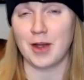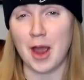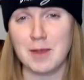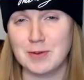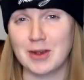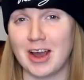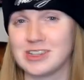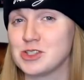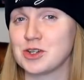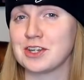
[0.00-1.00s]
So I hope you
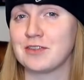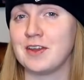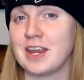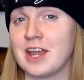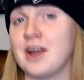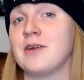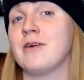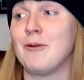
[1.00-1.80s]
guys enjoyed this video.